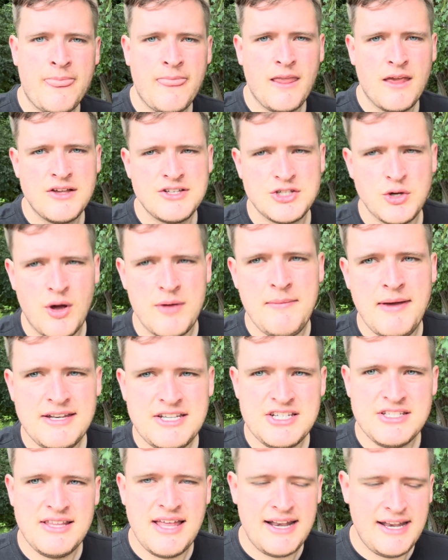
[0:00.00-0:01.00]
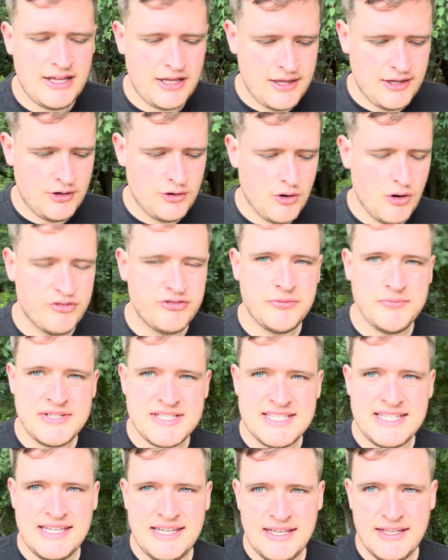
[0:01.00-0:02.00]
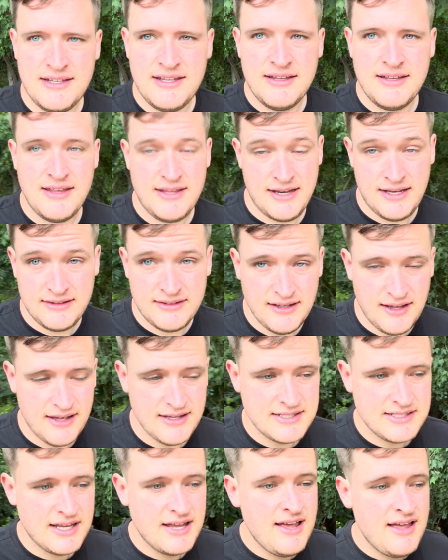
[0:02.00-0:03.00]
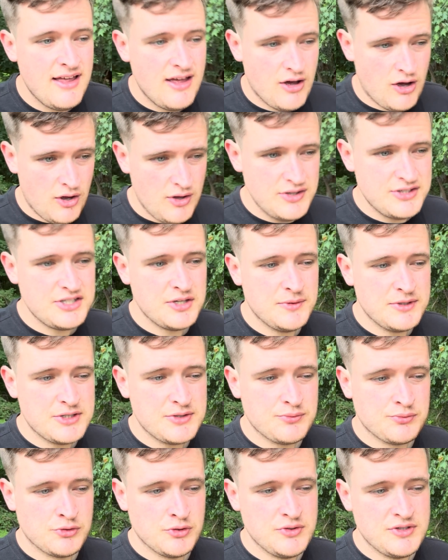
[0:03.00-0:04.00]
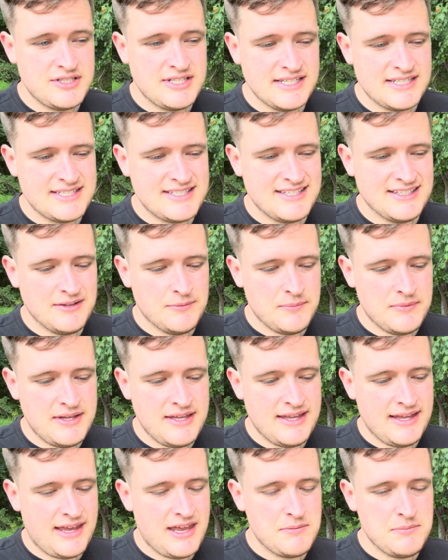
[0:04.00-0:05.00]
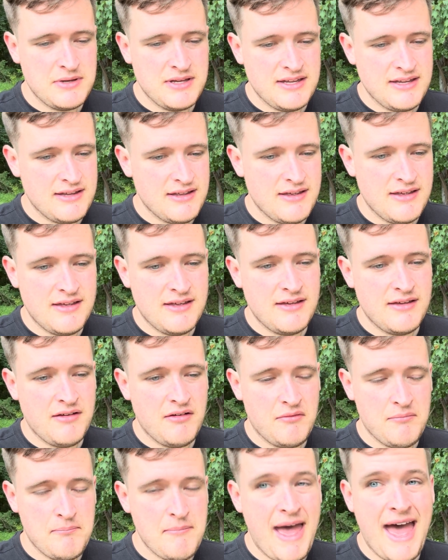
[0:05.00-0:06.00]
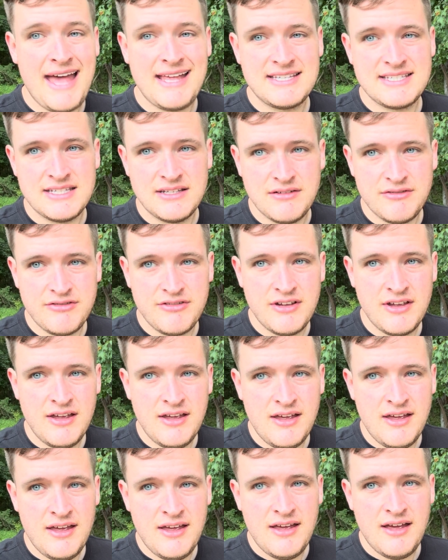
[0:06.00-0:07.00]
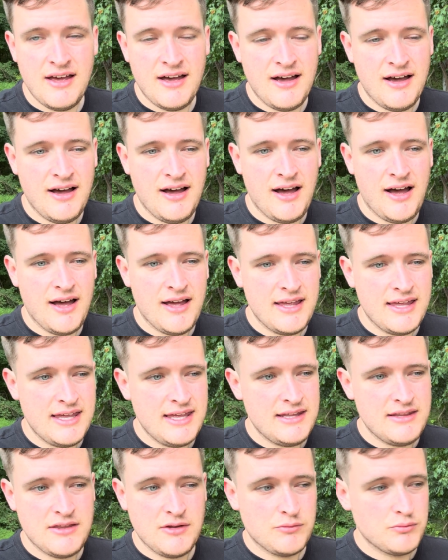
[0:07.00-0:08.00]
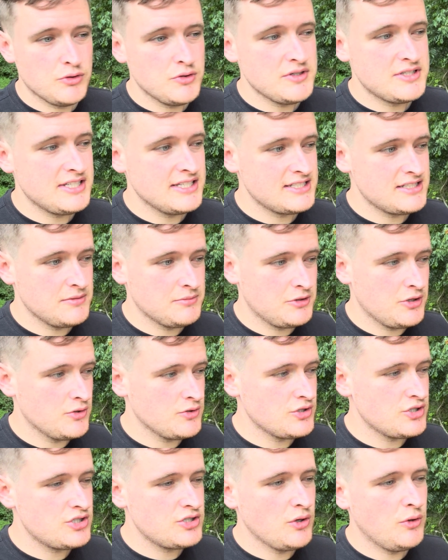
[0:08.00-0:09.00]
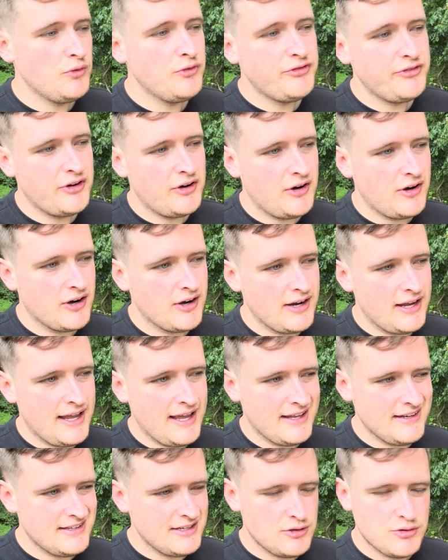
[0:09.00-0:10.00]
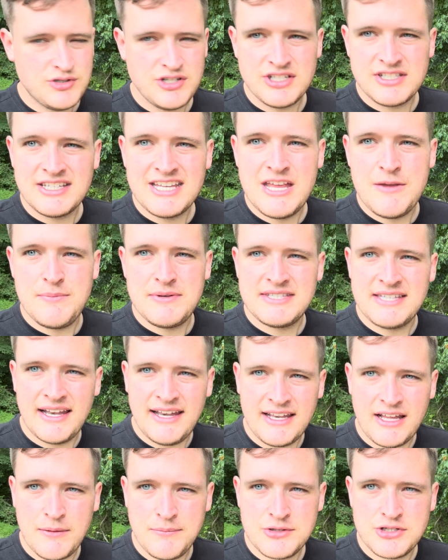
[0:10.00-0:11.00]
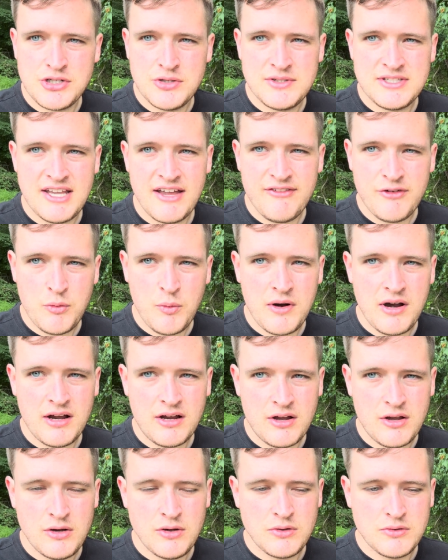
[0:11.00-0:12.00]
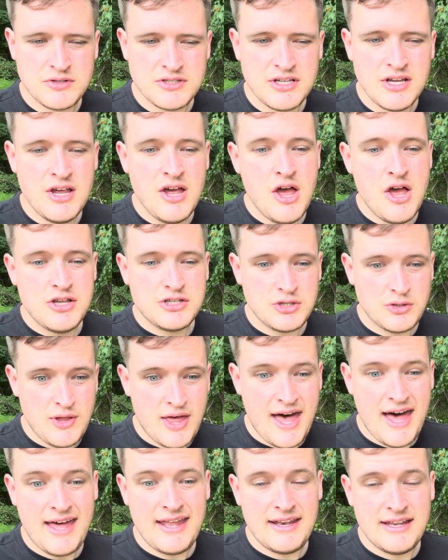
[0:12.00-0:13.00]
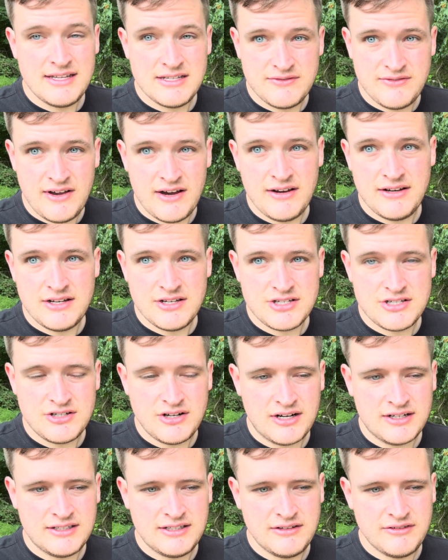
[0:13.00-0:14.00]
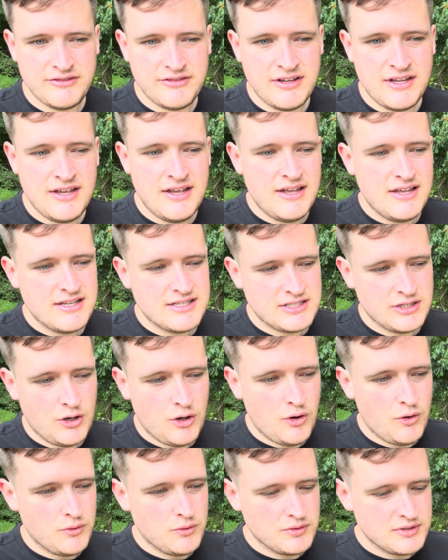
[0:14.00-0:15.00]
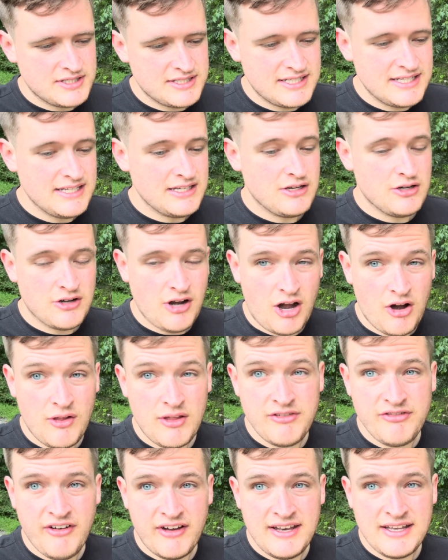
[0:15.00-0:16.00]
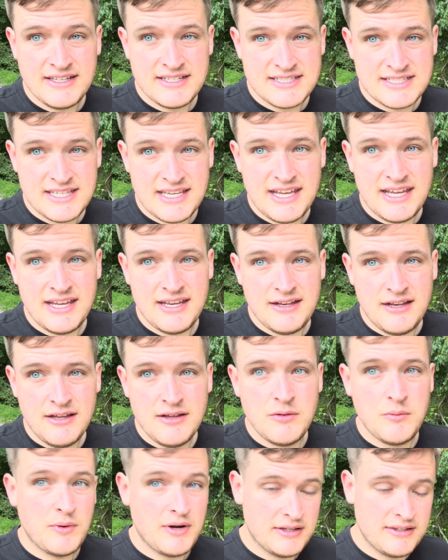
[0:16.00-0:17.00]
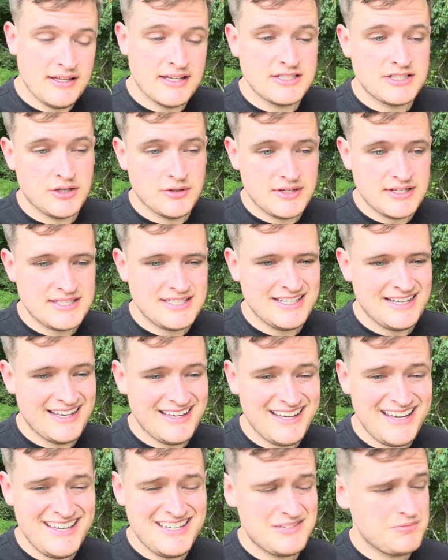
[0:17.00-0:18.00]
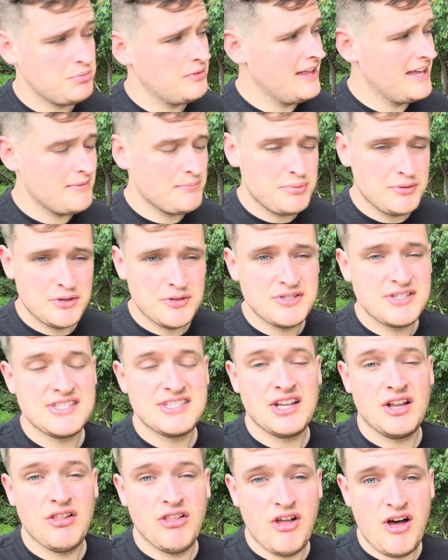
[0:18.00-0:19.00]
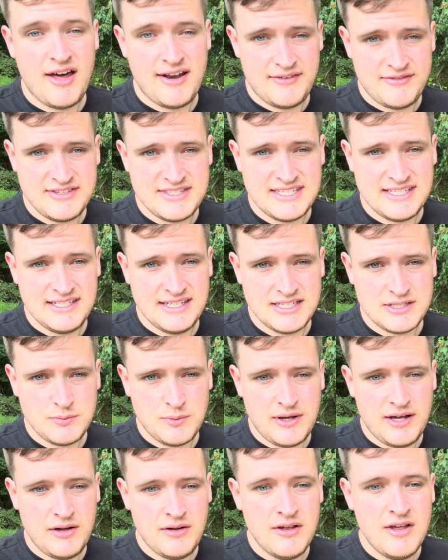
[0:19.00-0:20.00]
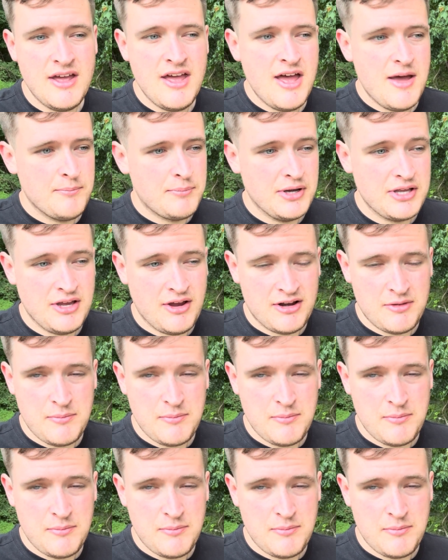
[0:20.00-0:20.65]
So I mentioned that it can grow from seed, and it does. Also, its root system can be massive. The root system goes so far, and it'll just keep sending up shoots everywhere it goes. So that is very destructive. So you're not only fighting seed when it does go to seed, and each plant produces a lot of seed as well, but you're going to